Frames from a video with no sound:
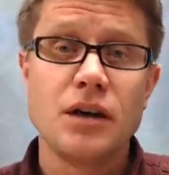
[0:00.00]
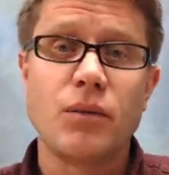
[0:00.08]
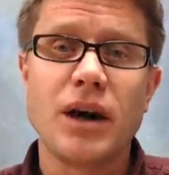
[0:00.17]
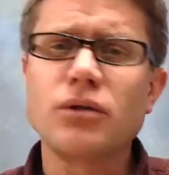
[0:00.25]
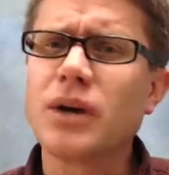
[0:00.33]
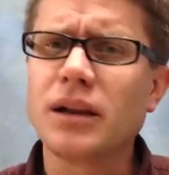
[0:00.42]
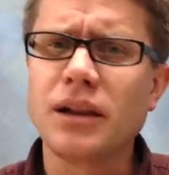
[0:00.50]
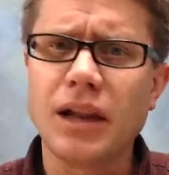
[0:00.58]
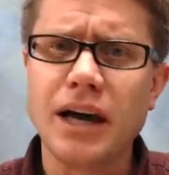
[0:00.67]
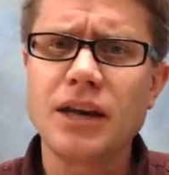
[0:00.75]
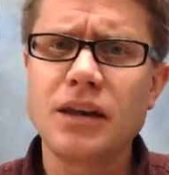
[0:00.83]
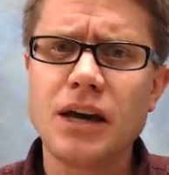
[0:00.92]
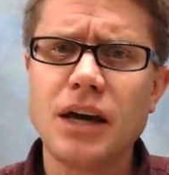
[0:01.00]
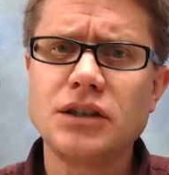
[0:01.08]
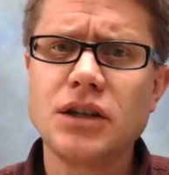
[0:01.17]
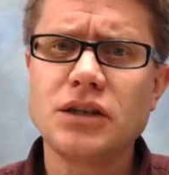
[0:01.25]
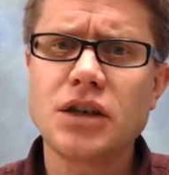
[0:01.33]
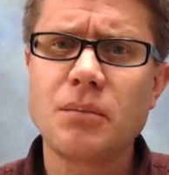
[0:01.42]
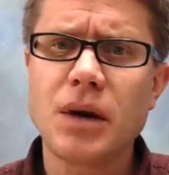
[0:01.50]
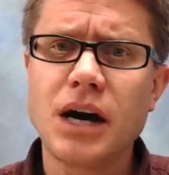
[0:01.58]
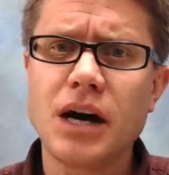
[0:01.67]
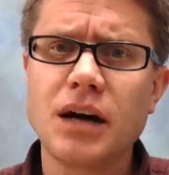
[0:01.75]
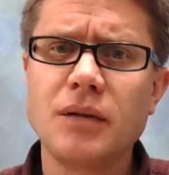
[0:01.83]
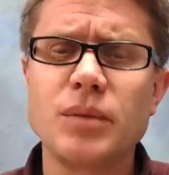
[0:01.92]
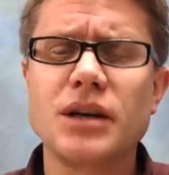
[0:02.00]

Why do I like the HHMI?